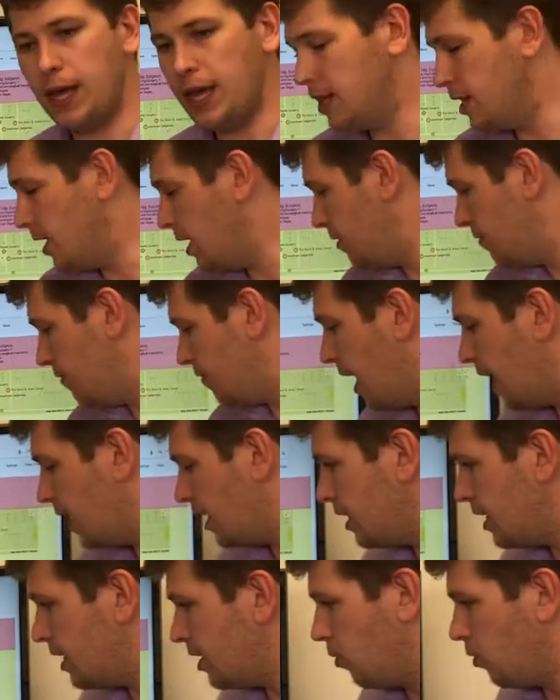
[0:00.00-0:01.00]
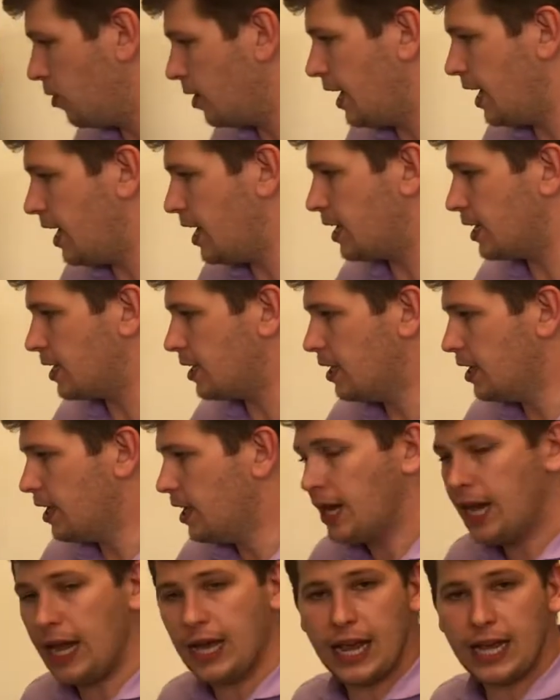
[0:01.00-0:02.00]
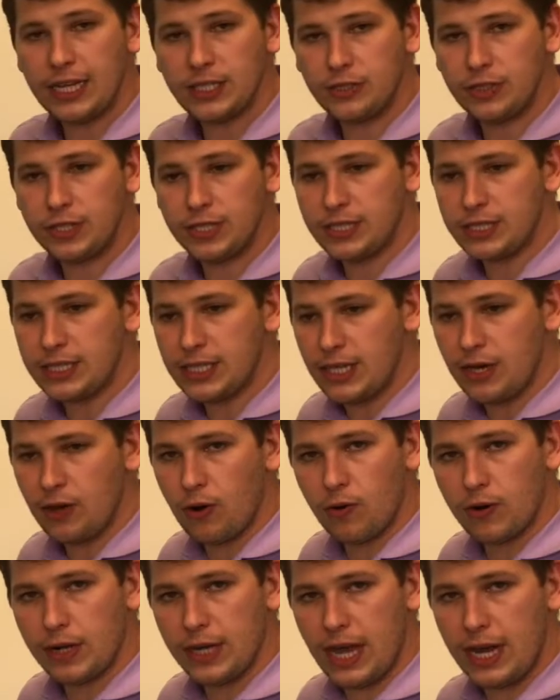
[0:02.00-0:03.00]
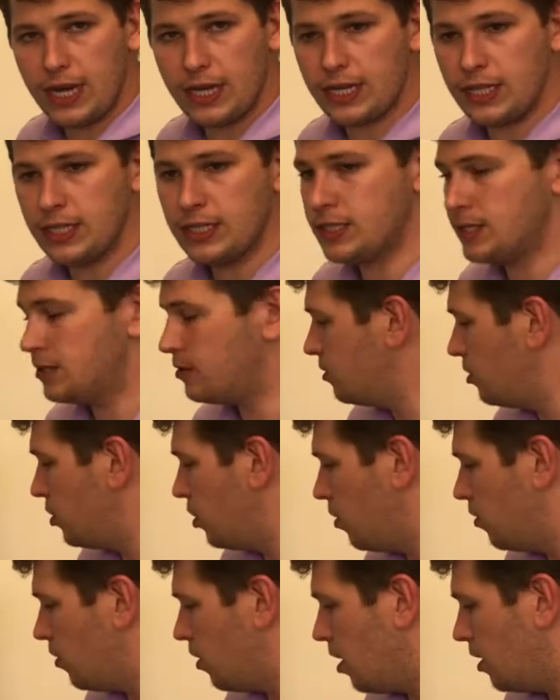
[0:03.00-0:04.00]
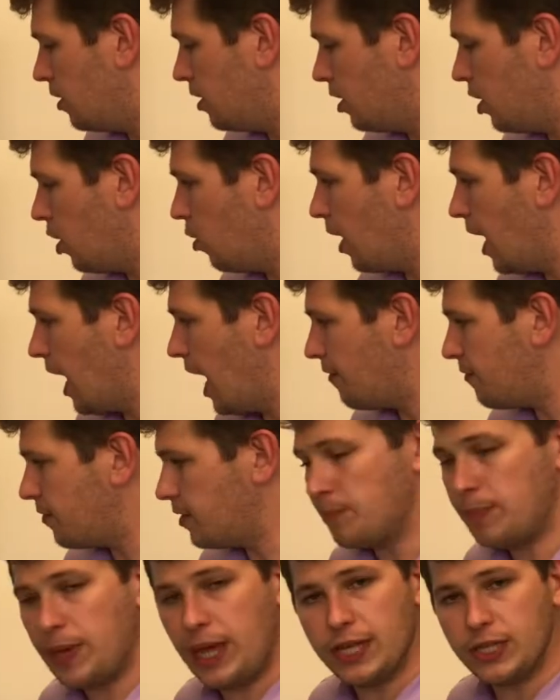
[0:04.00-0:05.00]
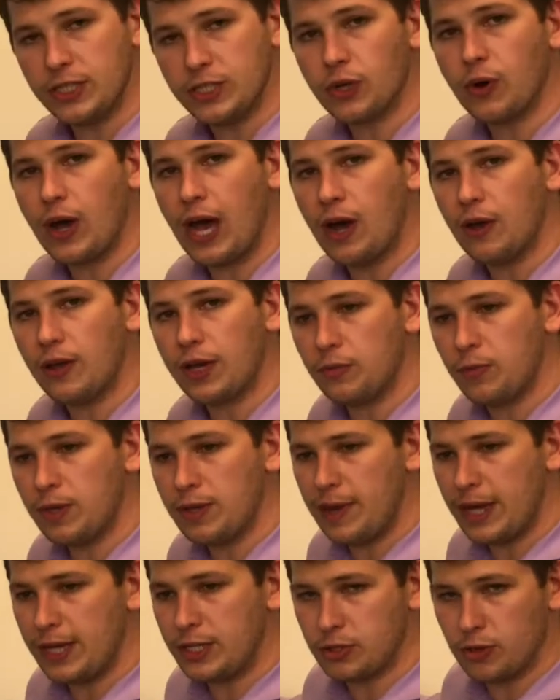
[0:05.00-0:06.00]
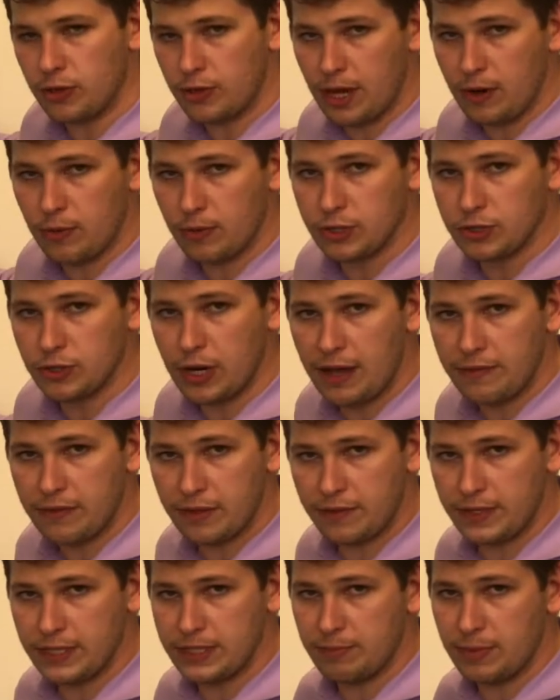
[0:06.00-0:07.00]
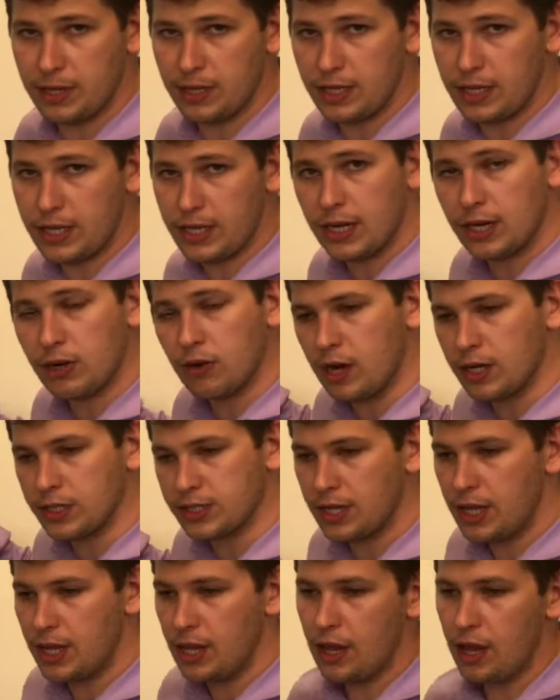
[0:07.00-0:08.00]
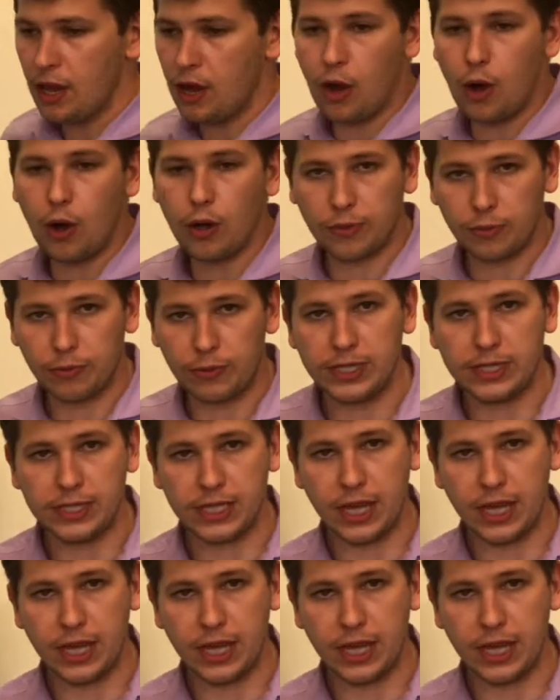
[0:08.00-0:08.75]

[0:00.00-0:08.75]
And then finally organic. And as you can see, organic is on the lower half of the page. So how can we make sure that we're driving visibility across all 3